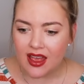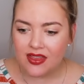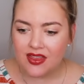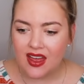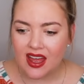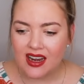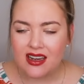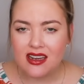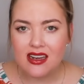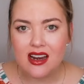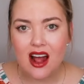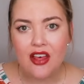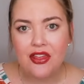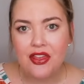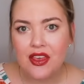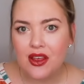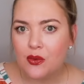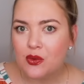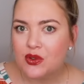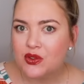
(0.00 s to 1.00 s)
that
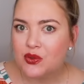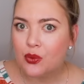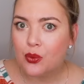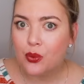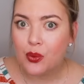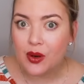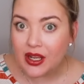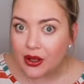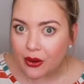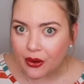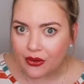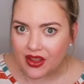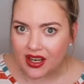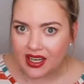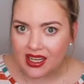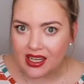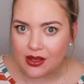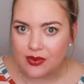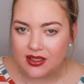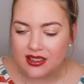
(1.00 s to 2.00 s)
nothing was real
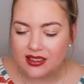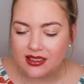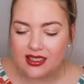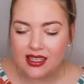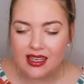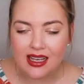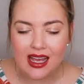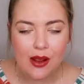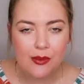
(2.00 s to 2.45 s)
that he was seeing.